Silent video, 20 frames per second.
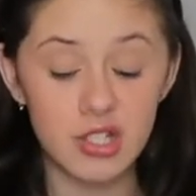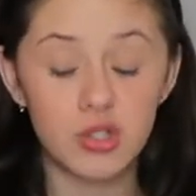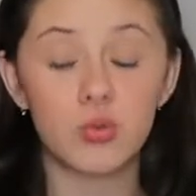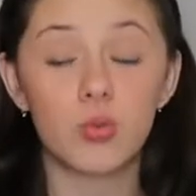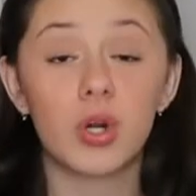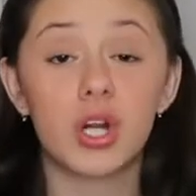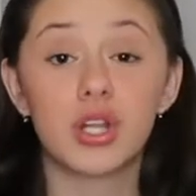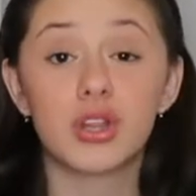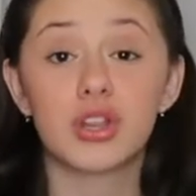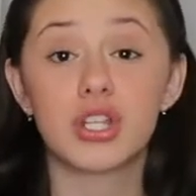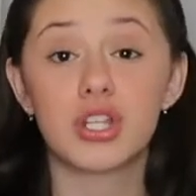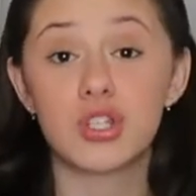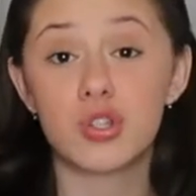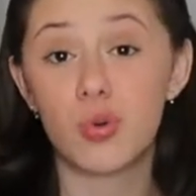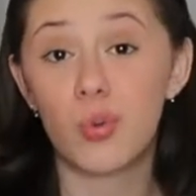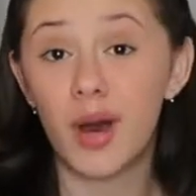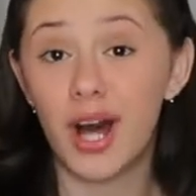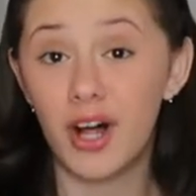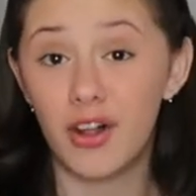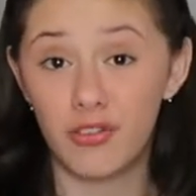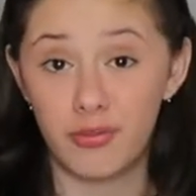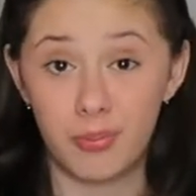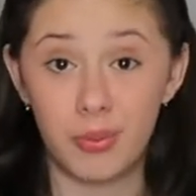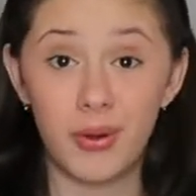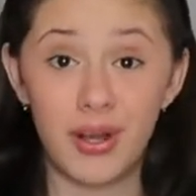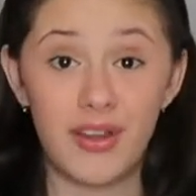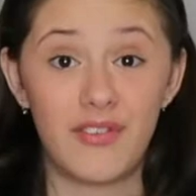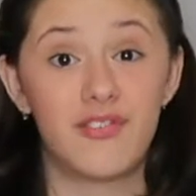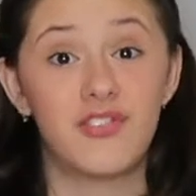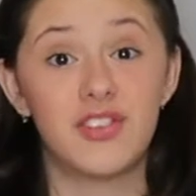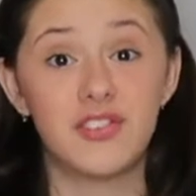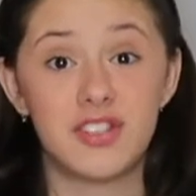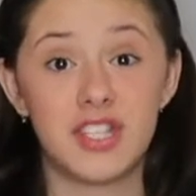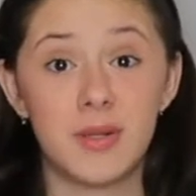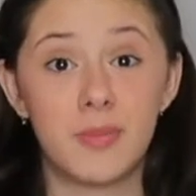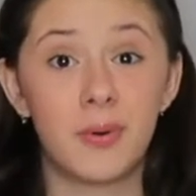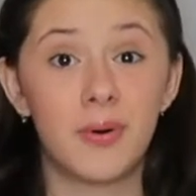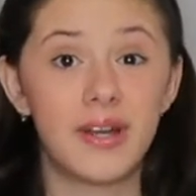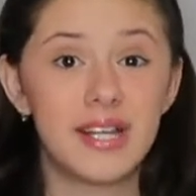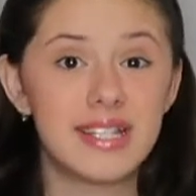is worth
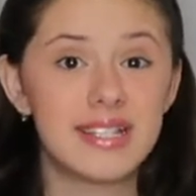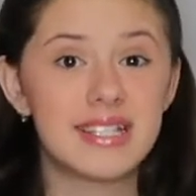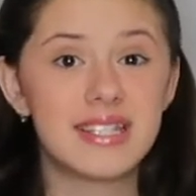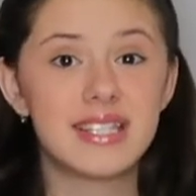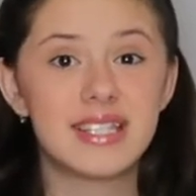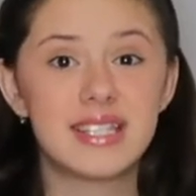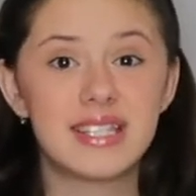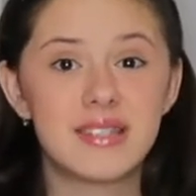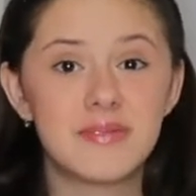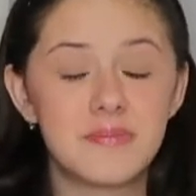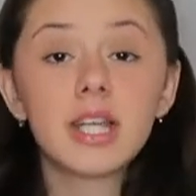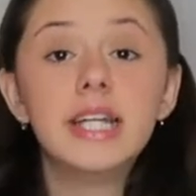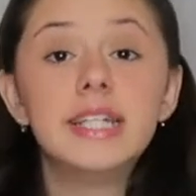12.50 points.